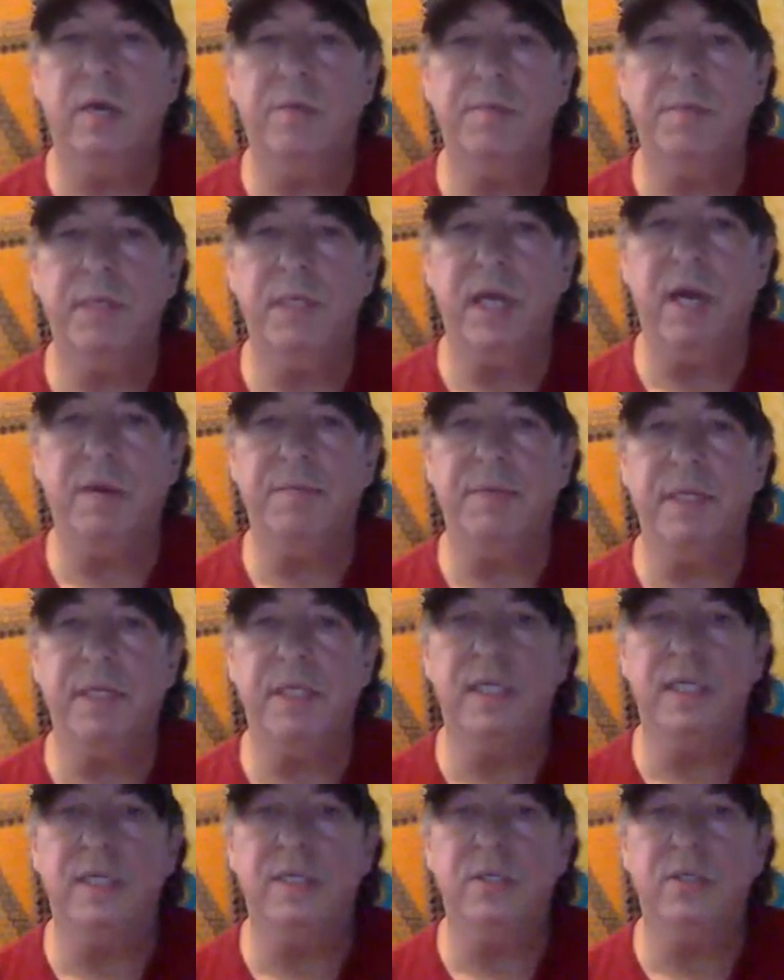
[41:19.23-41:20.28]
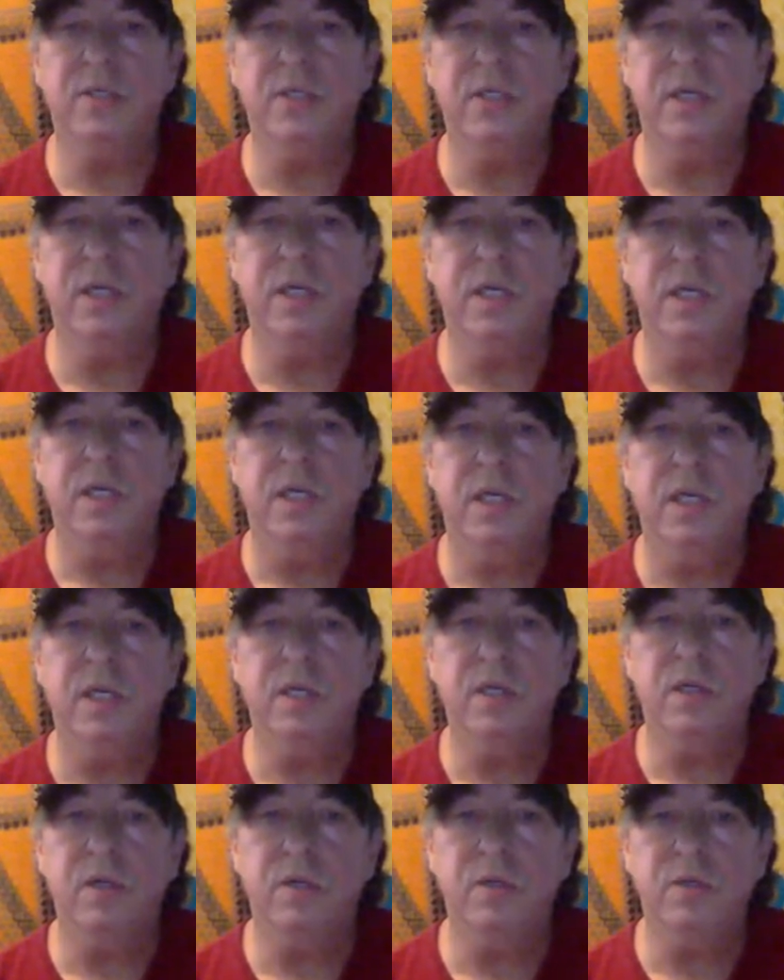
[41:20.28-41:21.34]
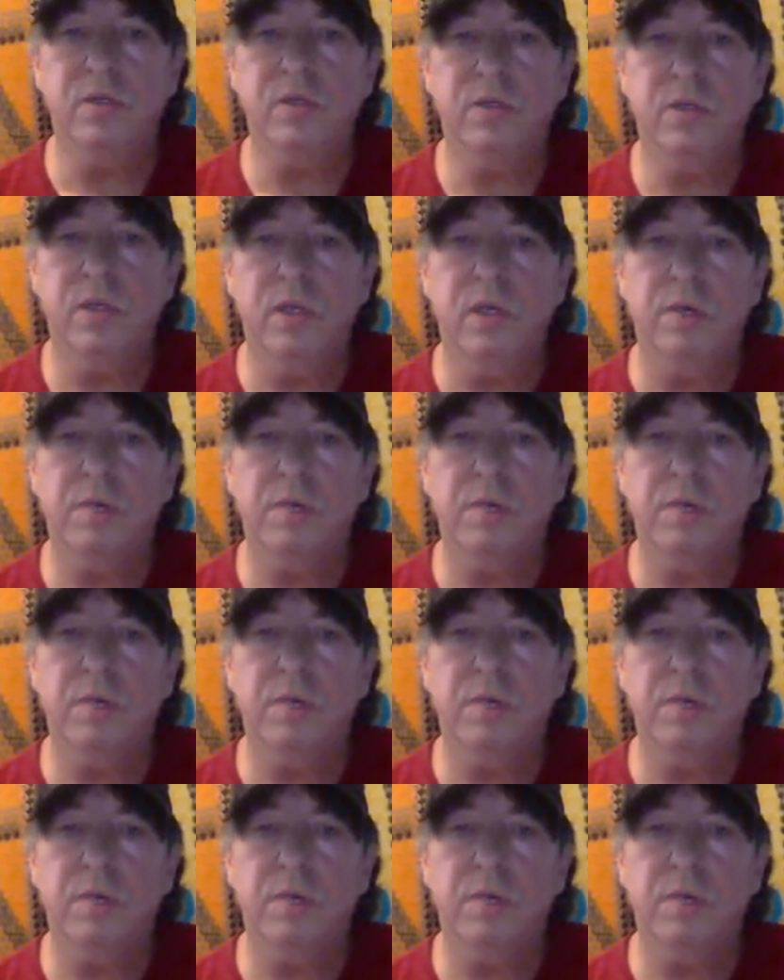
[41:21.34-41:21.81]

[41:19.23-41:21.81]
predominantly Shia, includes